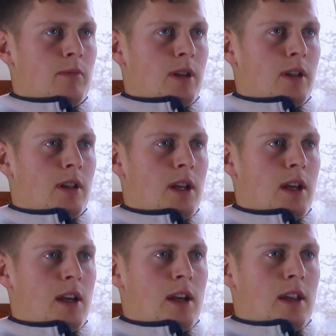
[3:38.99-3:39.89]
But
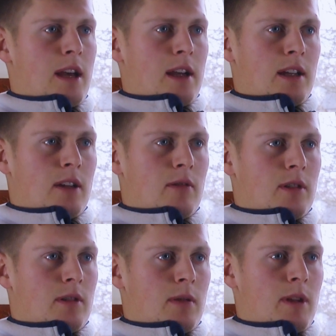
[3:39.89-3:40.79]
that year
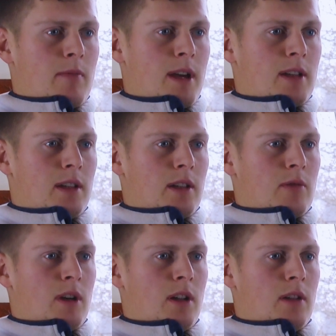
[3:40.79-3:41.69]
was a bit messy as
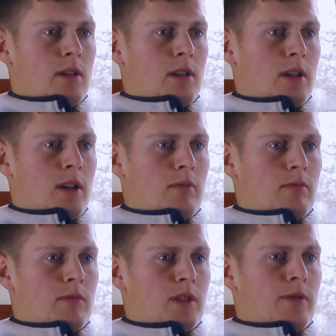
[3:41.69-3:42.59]
well.
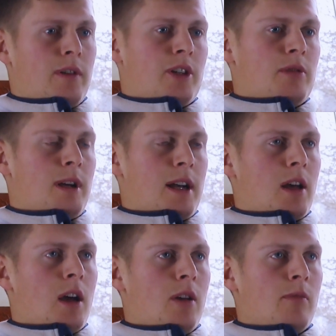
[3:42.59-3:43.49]
Some friction back at
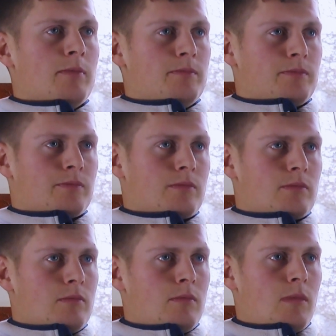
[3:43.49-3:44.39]
home,
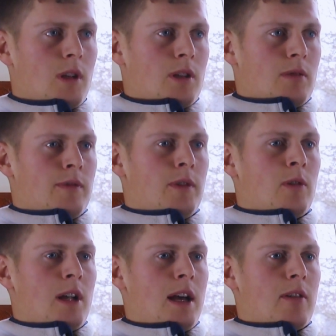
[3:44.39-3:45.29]
some
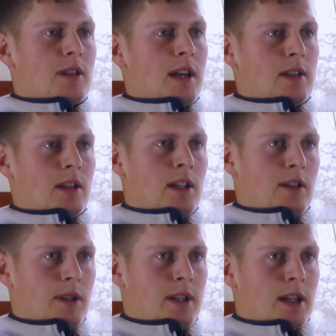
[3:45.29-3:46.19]
fallouts. I had to leave
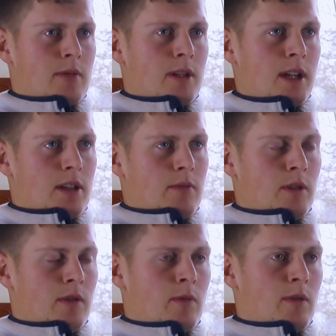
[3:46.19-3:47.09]
my dad's place and
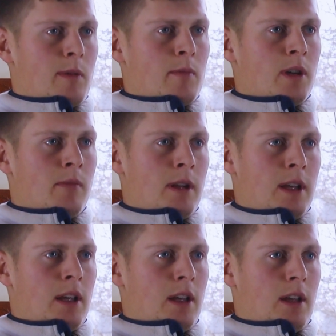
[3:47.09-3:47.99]
move in with my mum.
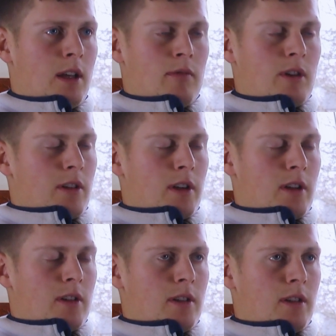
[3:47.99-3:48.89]
Not going to go
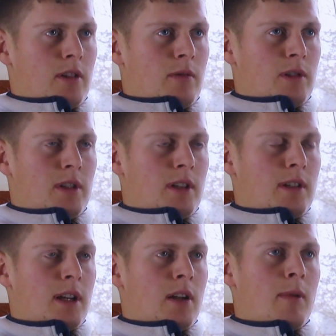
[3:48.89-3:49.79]
into too much
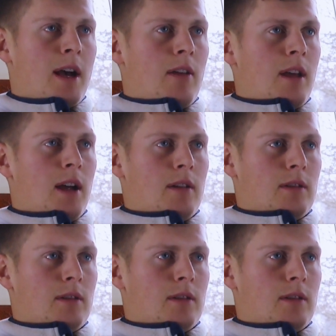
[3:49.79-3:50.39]
detail about that.